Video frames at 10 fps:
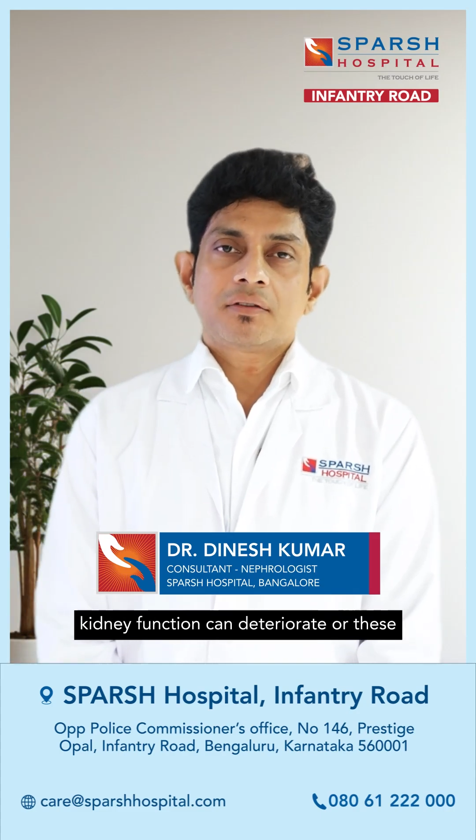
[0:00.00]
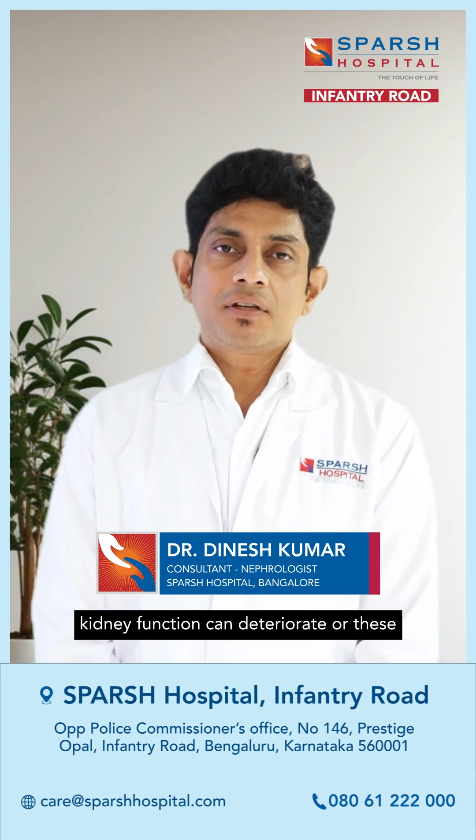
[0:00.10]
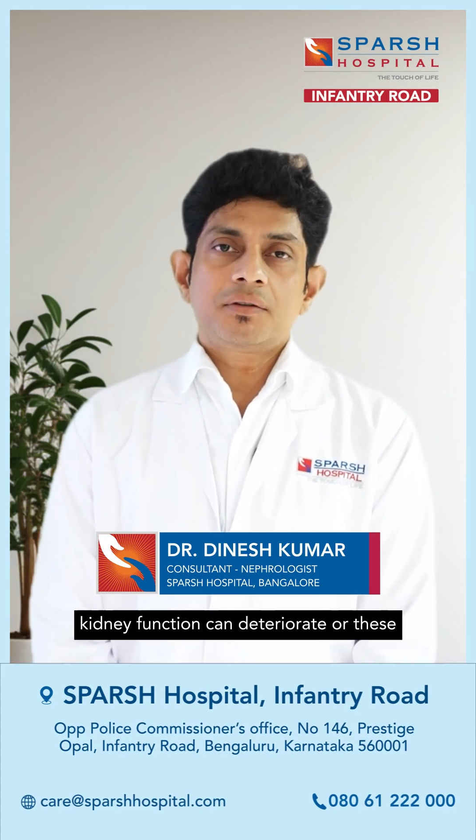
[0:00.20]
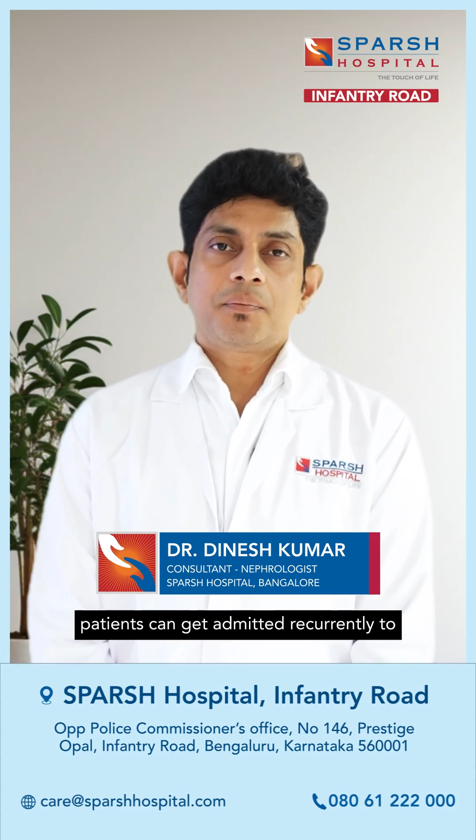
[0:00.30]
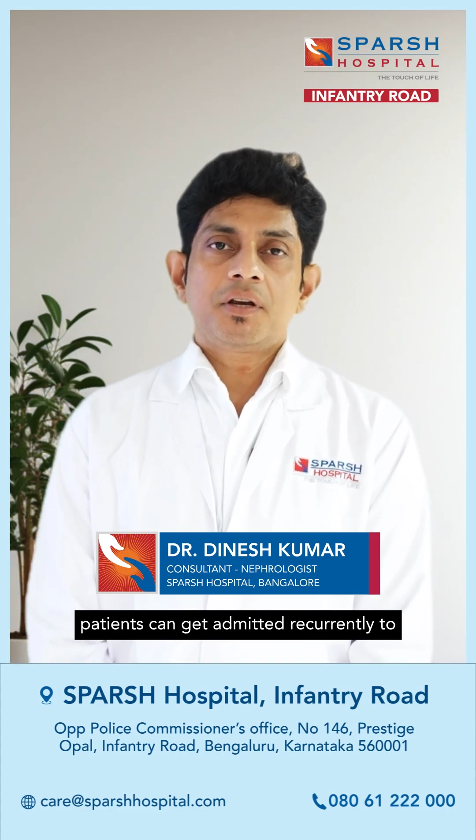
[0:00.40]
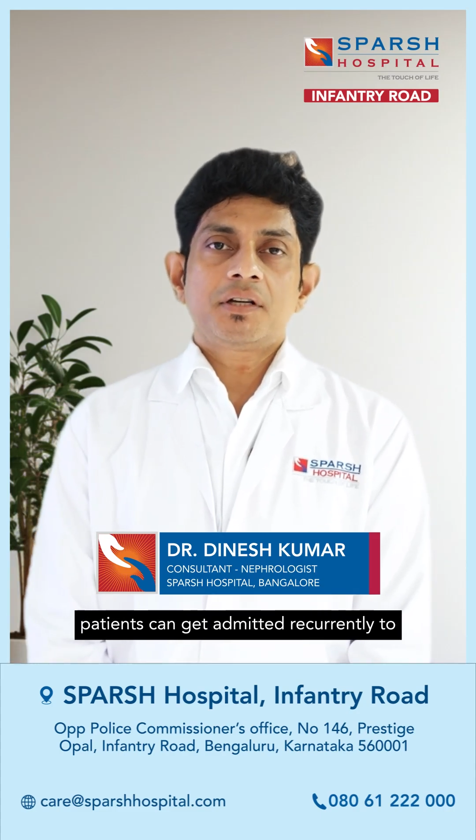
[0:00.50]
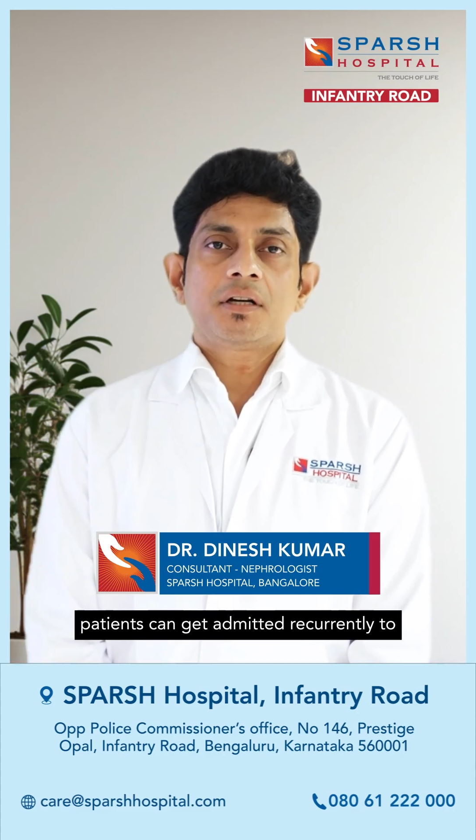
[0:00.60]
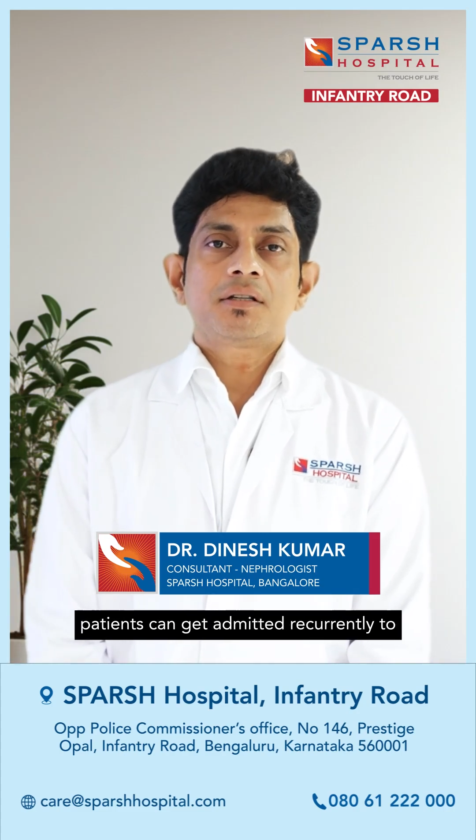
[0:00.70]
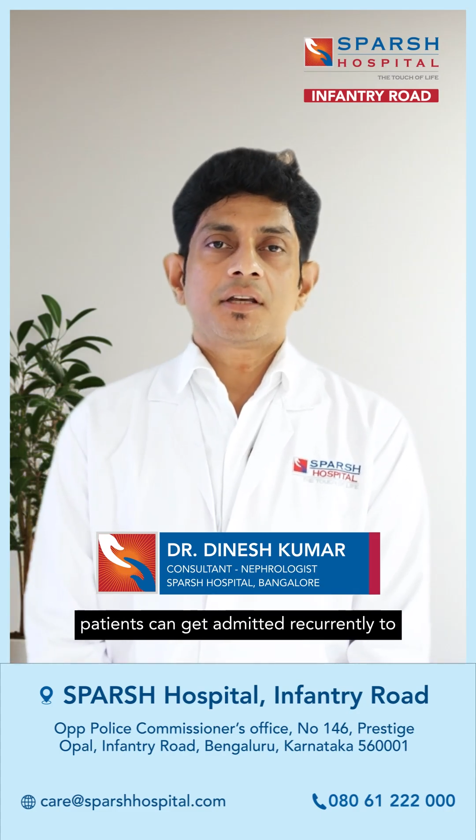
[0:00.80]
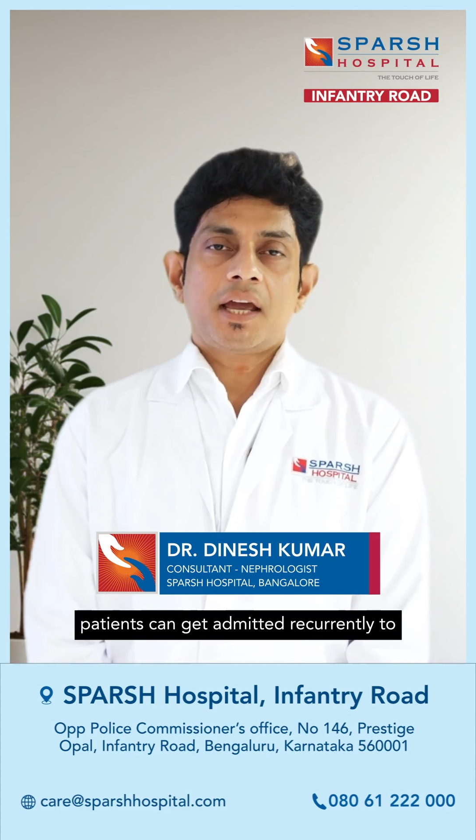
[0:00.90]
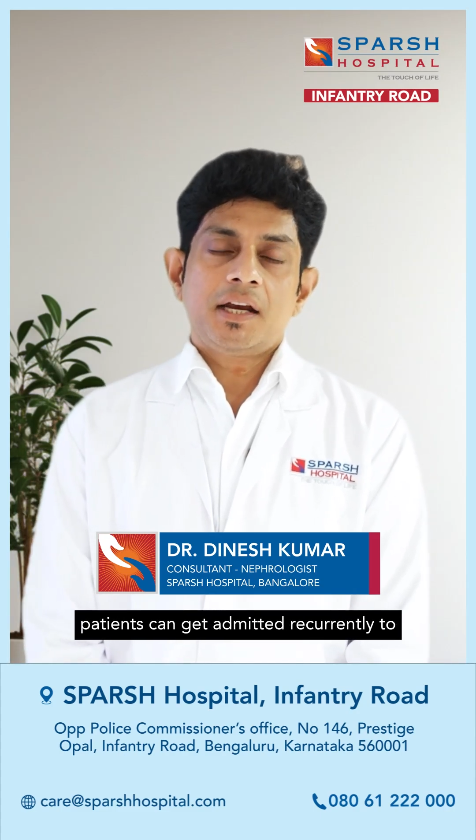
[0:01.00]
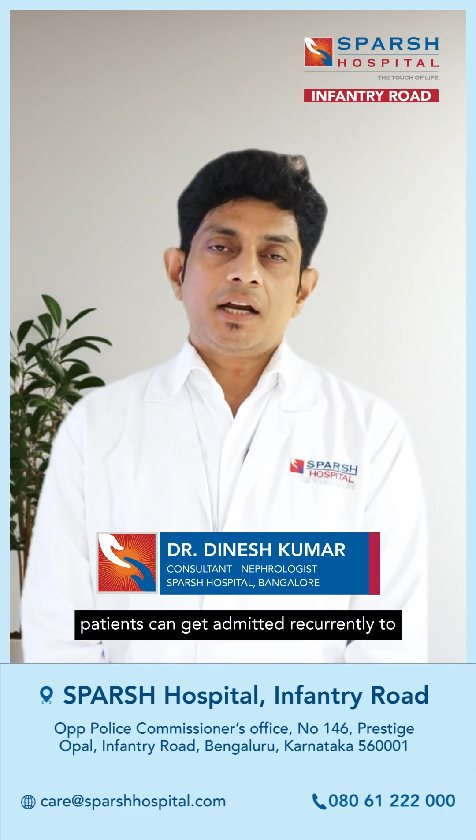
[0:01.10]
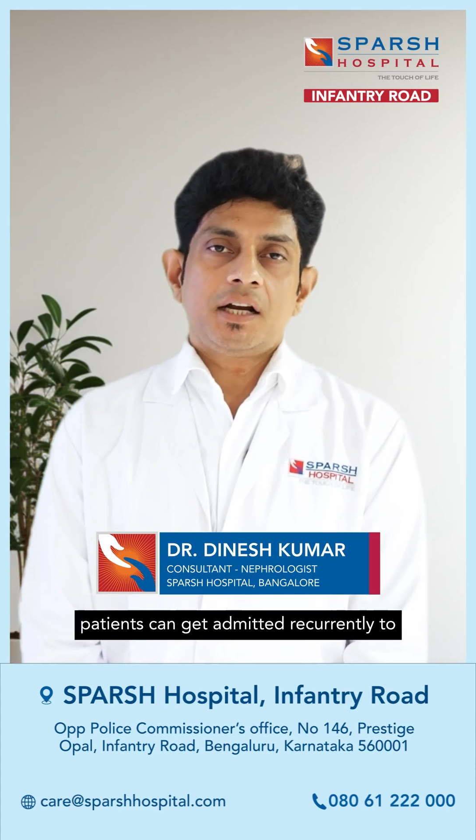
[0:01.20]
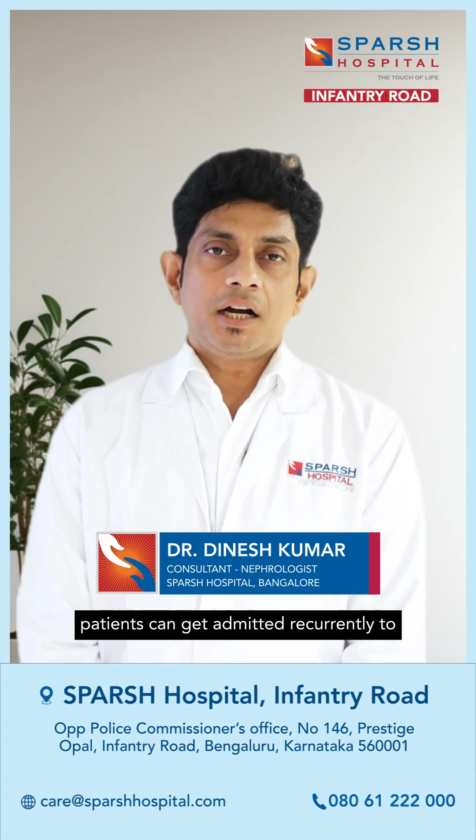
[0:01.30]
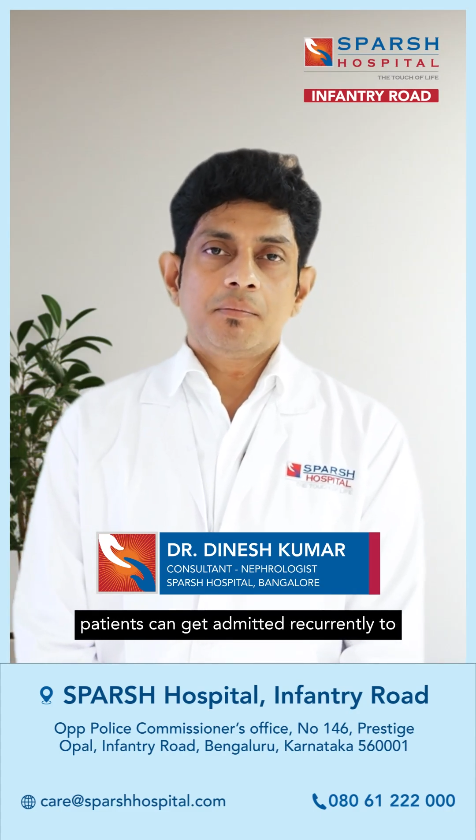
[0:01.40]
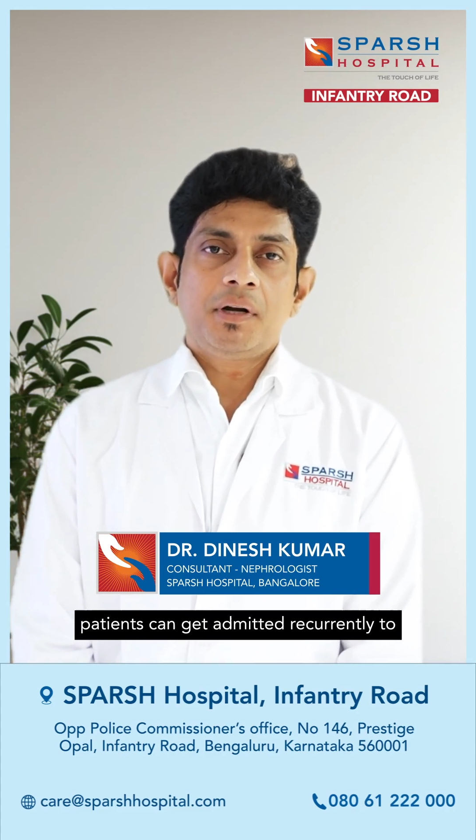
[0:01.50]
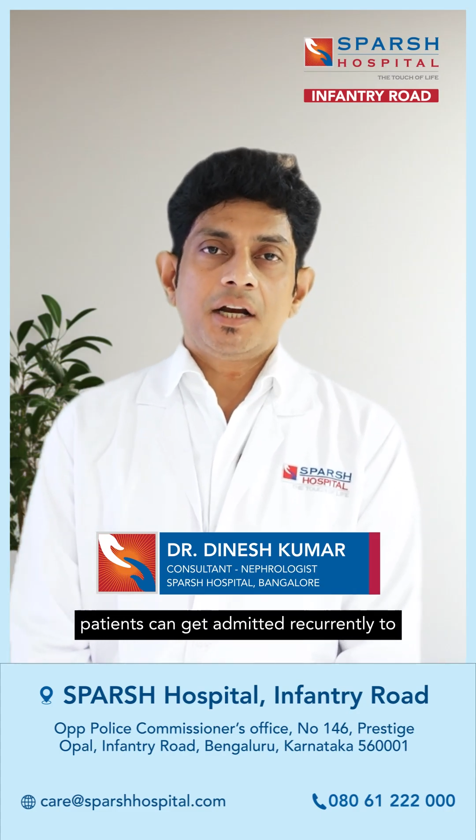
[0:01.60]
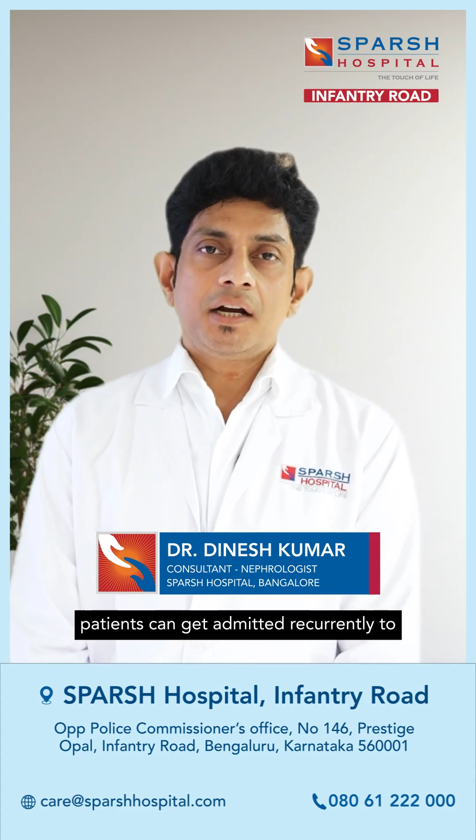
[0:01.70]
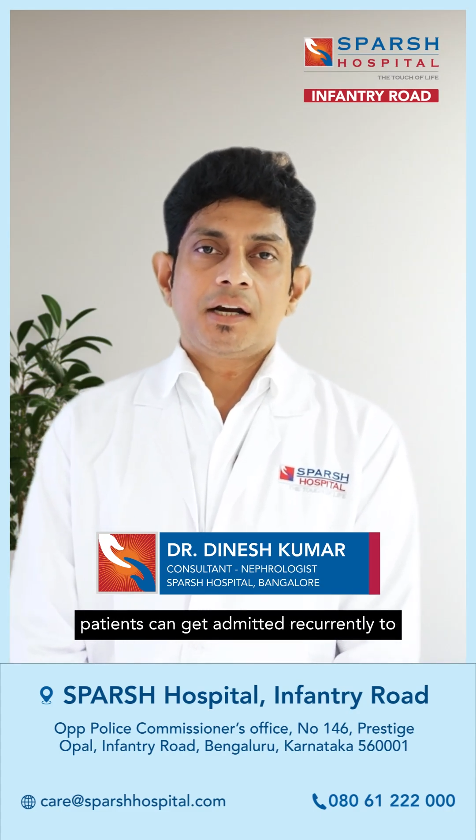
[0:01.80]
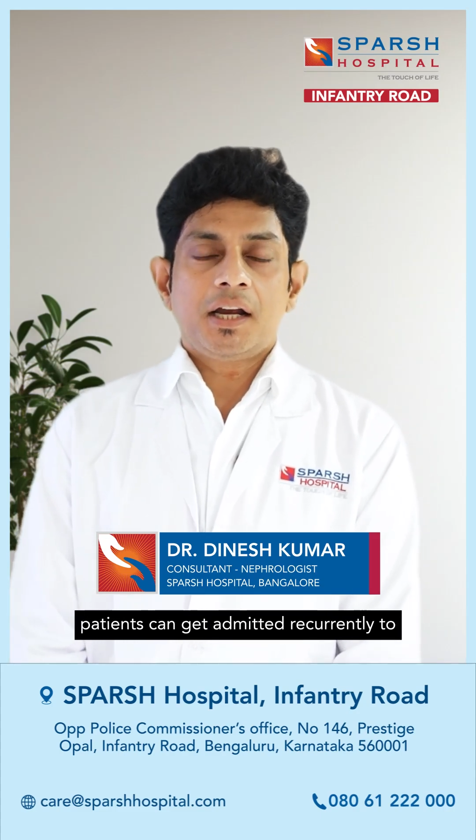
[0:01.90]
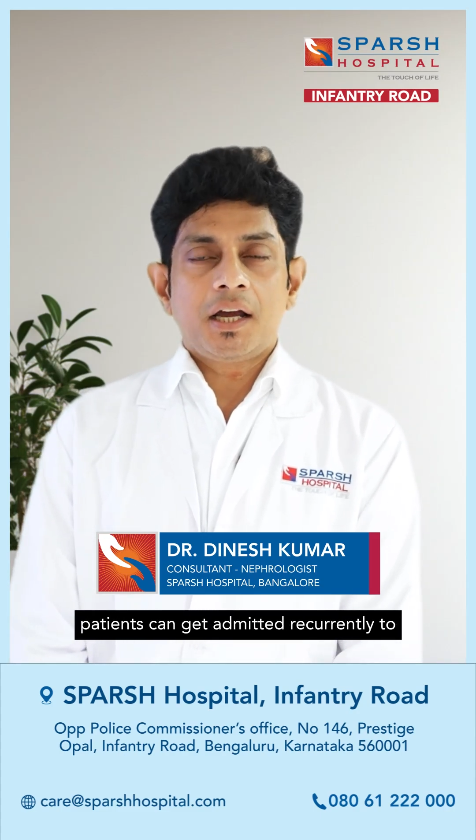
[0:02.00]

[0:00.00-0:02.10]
these patients can get admitted